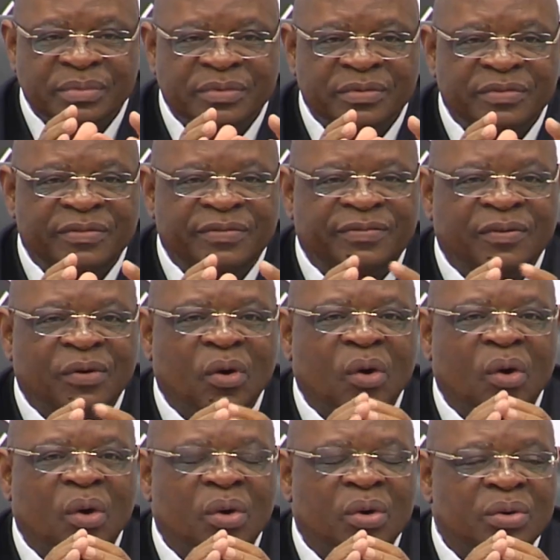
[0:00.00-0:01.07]

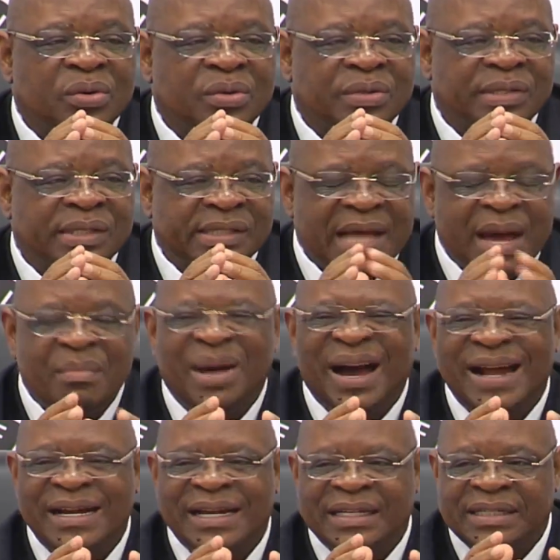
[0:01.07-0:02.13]
for some
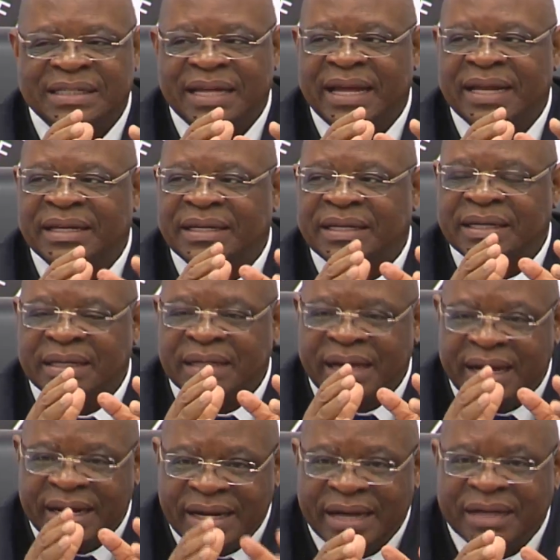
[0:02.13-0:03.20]
understanding
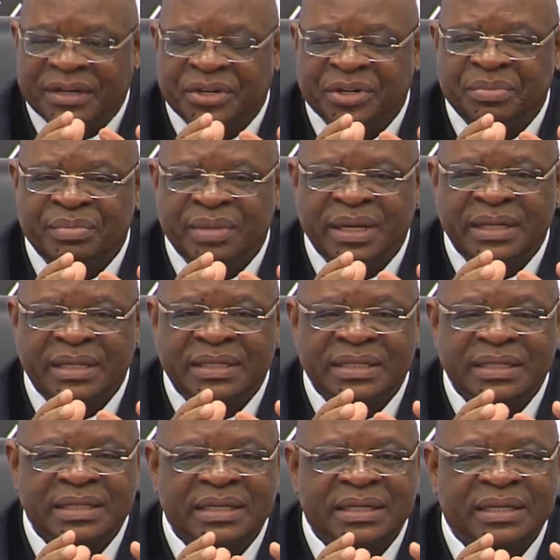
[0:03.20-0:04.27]
and agreement
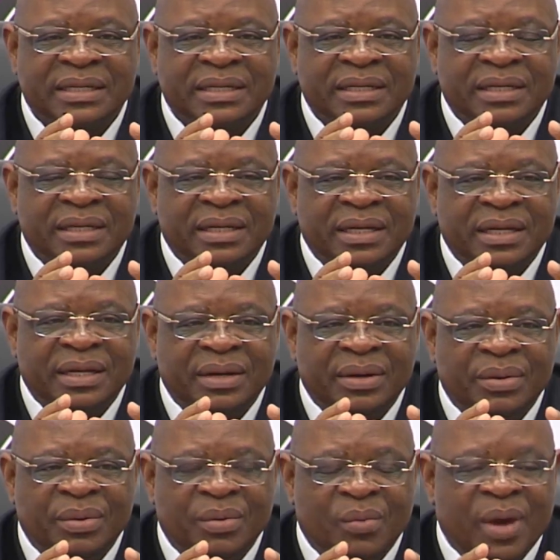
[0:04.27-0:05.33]

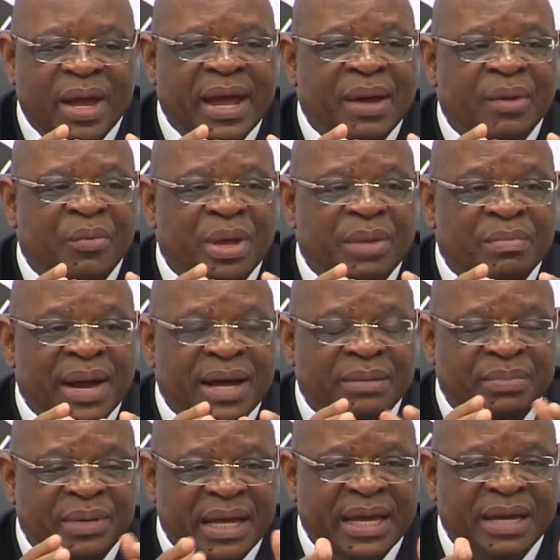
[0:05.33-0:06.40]
where we might
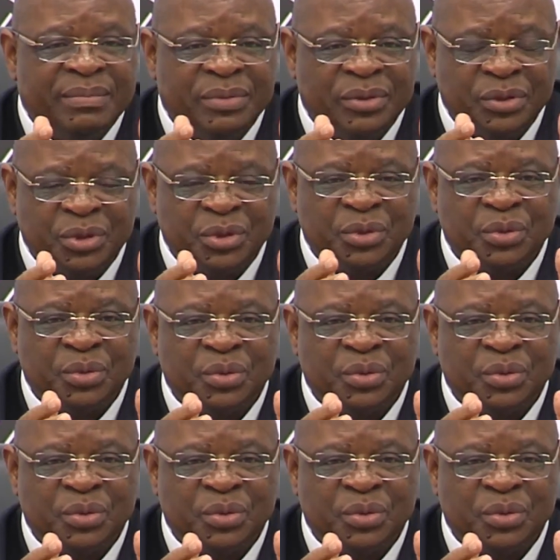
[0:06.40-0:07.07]
be able to